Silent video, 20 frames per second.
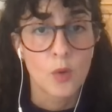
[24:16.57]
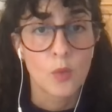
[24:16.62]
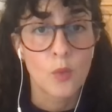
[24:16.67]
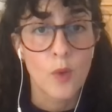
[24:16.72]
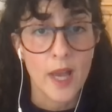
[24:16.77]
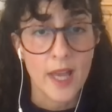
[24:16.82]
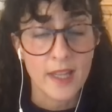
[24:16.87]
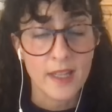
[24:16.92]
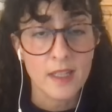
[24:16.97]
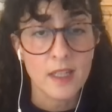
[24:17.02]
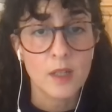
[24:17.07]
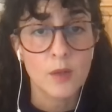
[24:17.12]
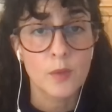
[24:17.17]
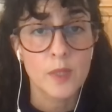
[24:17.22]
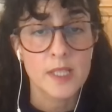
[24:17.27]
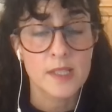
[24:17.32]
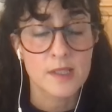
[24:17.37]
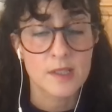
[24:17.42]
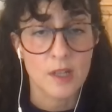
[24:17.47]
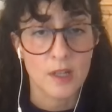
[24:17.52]
When
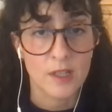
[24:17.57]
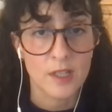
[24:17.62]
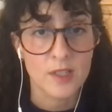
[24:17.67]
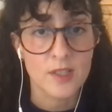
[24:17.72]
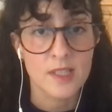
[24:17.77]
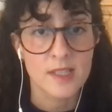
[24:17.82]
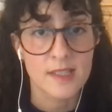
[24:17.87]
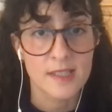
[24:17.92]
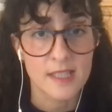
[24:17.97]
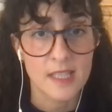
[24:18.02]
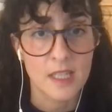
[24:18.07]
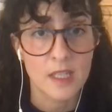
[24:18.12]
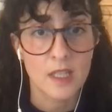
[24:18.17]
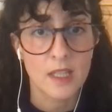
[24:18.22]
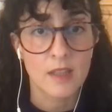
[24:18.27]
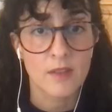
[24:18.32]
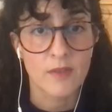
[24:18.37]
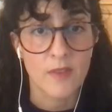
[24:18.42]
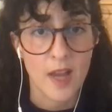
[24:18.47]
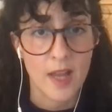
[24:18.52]
we started to see
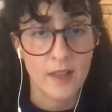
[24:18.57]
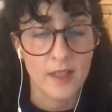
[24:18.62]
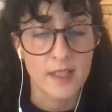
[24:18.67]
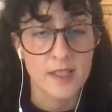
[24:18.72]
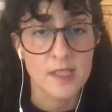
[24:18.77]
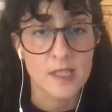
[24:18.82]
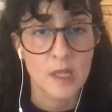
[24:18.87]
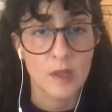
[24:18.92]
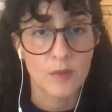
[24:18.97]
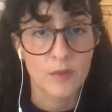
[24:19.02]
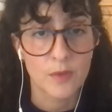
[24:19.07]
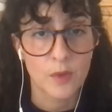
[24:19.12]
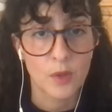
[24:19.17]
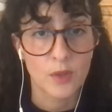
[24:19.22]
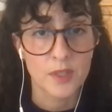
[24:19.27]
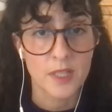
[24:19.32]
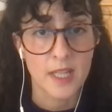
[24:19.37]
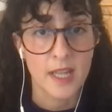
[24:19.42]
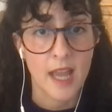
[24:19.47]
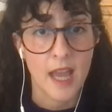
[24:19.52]
the violence
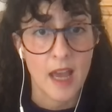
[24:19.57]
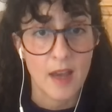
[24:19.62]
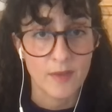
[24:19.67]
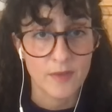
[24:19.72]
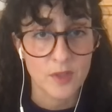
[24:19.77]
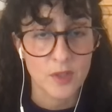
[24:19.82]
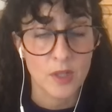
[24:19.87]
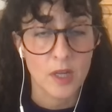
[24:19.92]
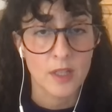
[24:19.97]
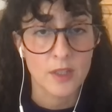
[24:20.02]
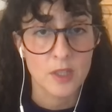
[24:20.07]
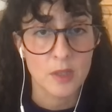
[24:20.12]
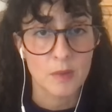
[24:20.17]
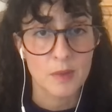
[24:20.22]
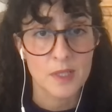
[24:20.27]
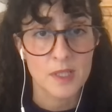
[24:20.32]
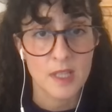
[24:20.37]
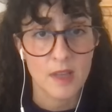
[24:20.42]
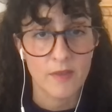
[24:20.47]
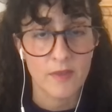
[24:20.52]
unfolding after
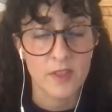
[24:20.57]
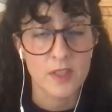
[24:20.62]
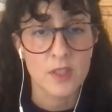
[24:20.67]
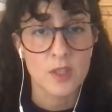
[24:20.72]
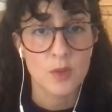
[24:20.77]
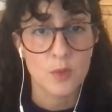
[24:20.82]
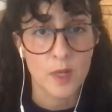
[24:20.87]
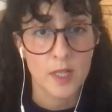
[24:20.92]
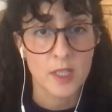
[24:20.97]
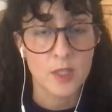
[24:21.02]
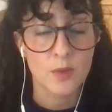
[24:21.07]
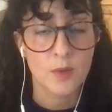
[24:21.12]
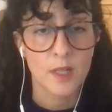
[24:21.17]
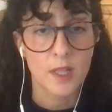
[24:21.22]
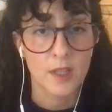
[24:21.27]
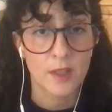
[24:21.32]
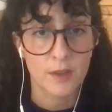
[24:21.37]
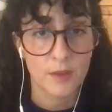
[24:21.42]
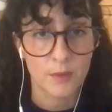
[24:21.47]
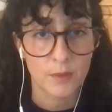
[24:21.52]
October 7th,
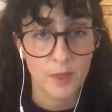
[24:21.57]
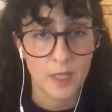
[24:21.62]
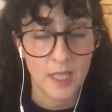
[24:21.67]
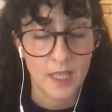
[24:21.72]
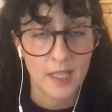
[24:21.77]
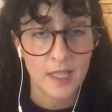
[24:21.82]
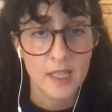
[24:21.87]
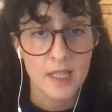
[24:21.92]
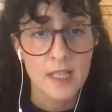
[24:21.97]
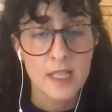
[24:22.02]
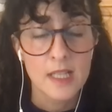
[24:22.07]
2023,